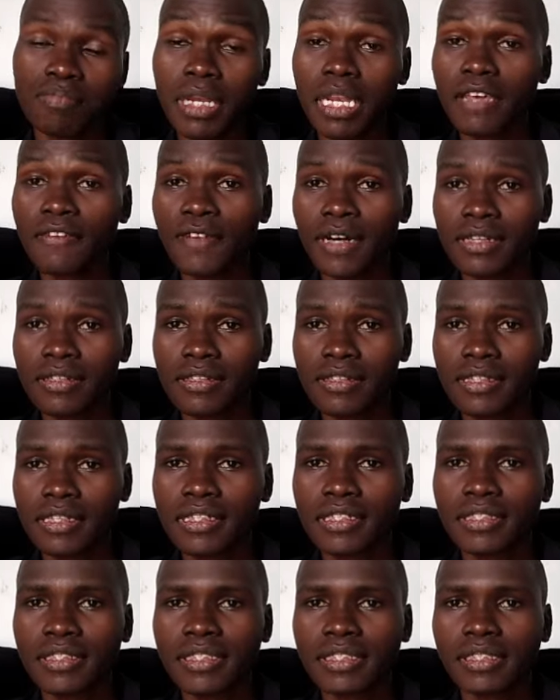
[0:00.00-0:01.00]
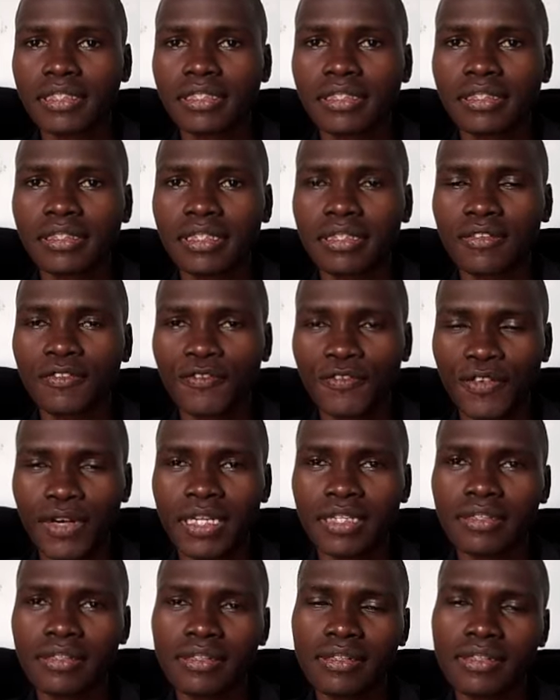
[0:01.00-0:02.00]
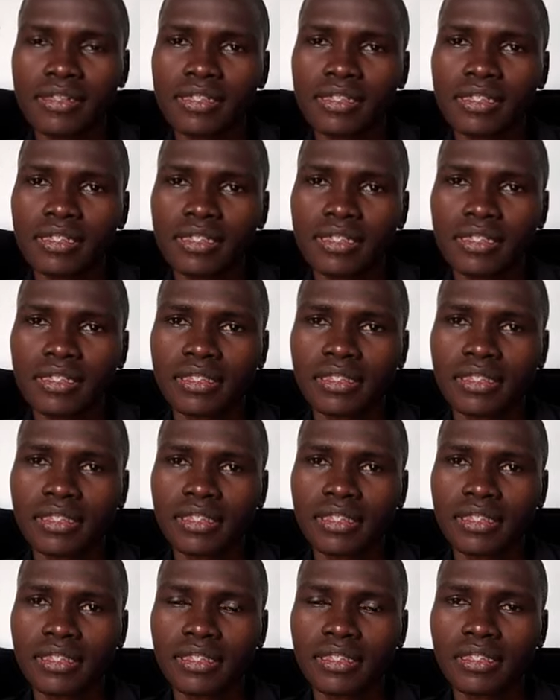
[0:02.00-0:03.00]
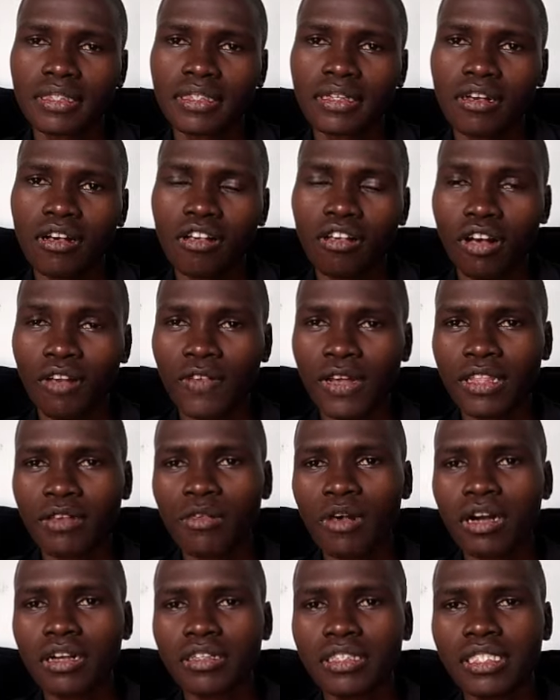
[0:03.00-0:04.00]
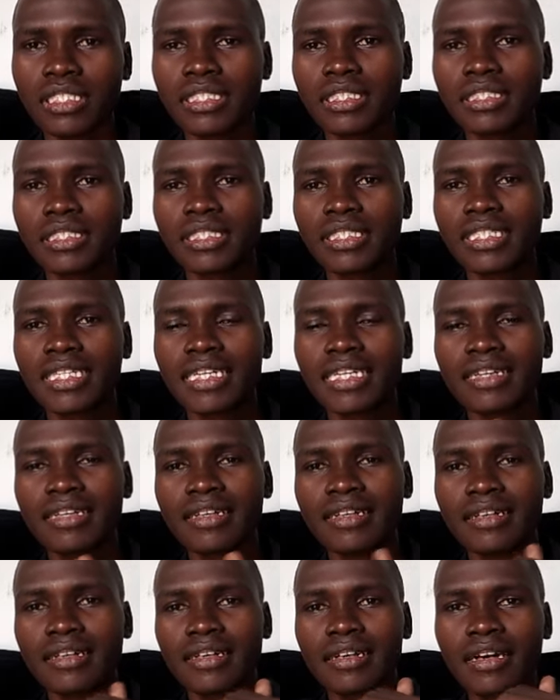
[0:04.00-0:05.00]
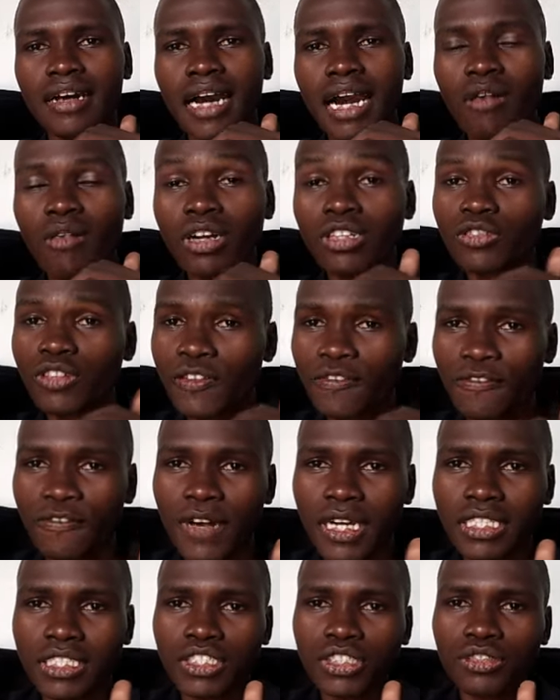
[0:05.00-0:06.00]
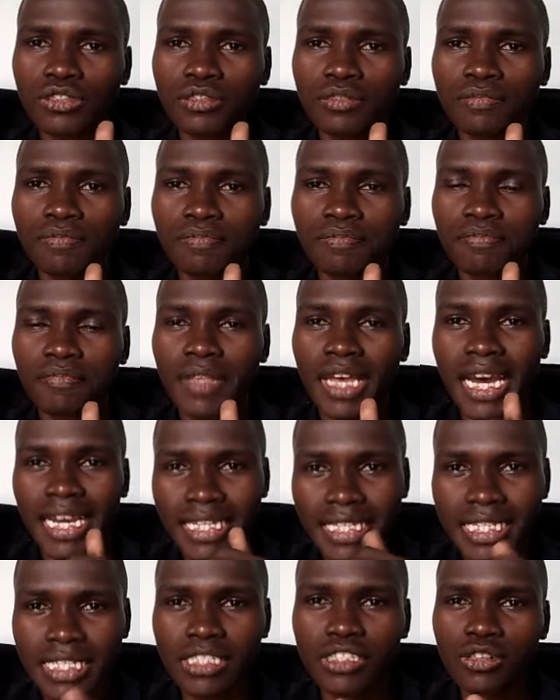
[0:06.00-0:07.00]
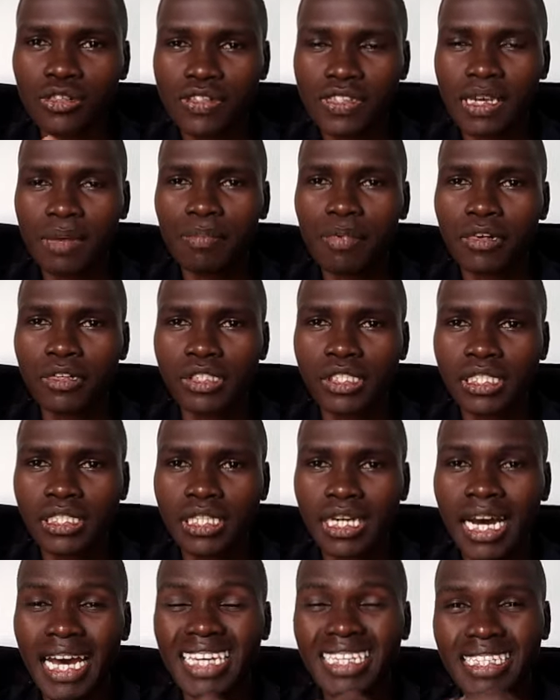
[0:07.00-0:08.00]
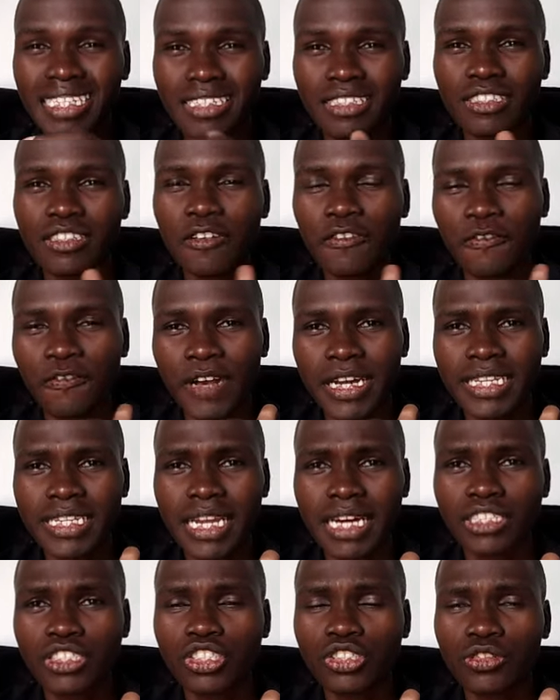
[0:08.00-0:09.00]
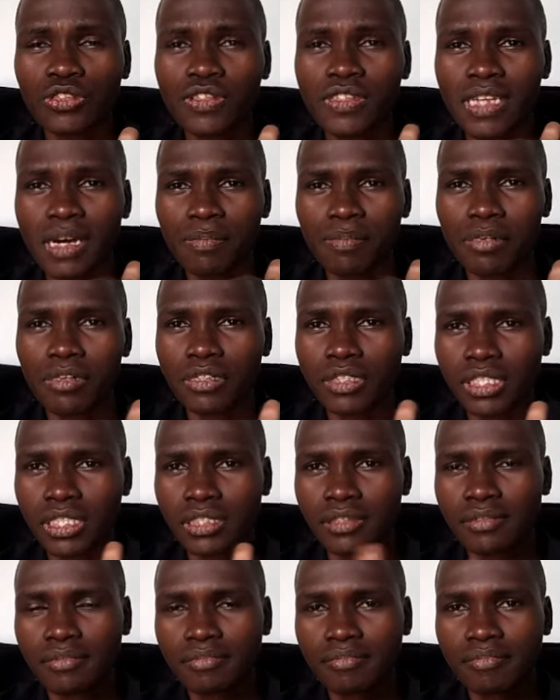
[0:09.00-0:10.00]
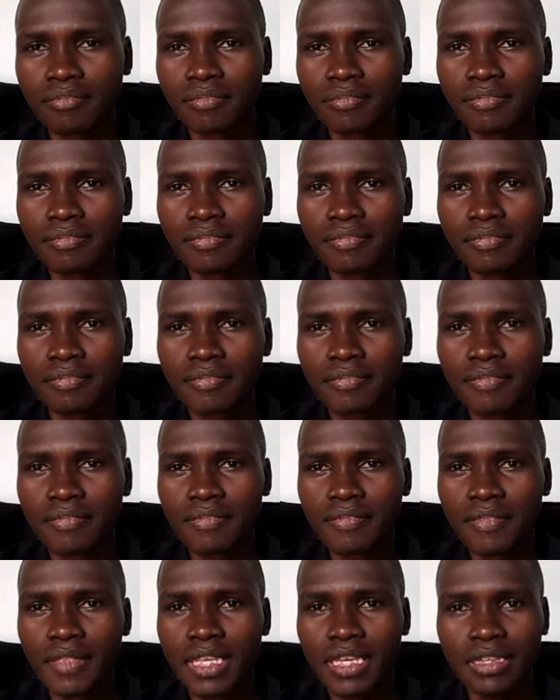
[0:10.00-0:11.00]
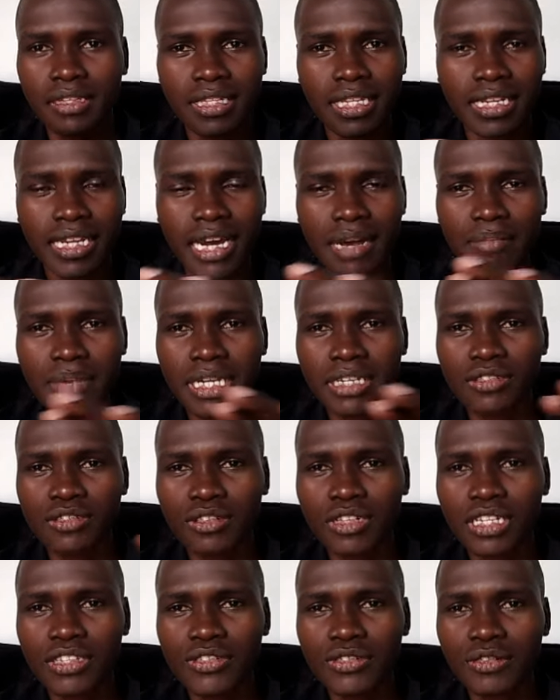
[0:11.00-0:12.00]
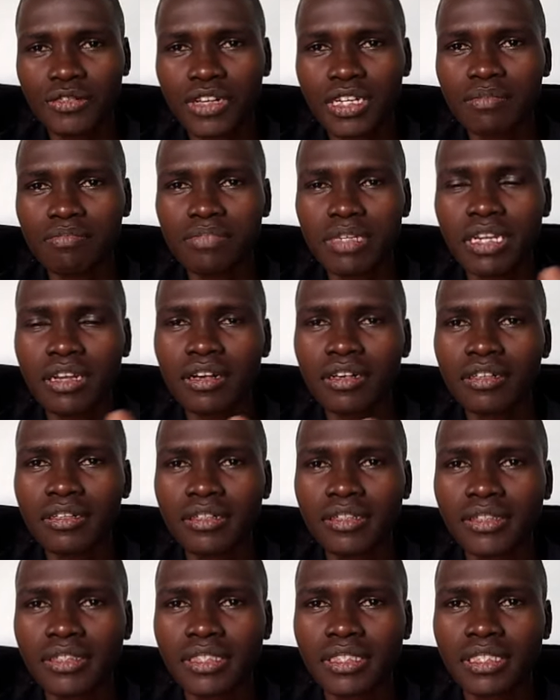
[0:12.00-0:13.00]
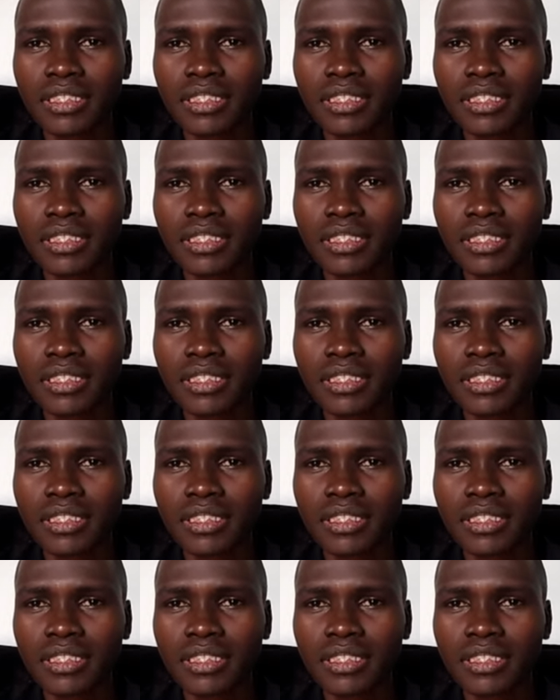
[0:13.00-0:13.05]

Believers, friends, all over the world, I want to invite you. I need your support. I need your financial support. The number is on the screen below.